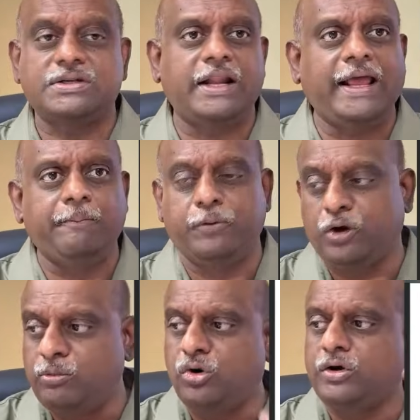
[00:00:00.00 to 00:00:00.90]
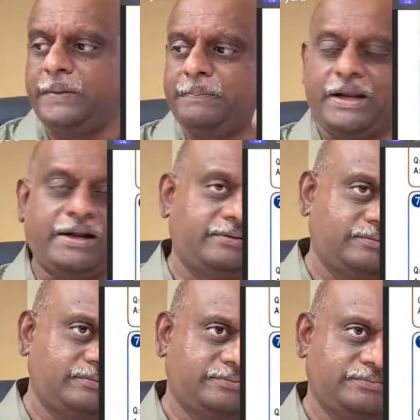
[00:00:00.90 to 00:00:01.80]
like bromocriptine
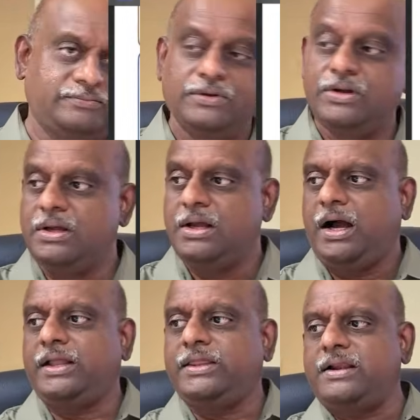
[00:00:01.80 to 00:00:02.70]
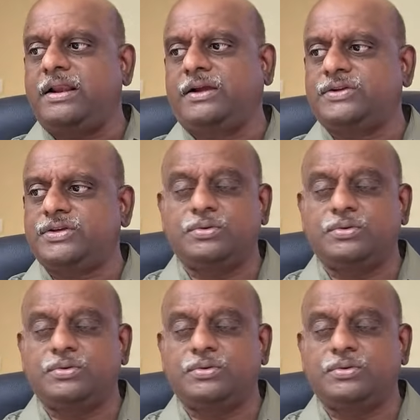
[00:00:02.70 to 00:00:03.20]
are the drugs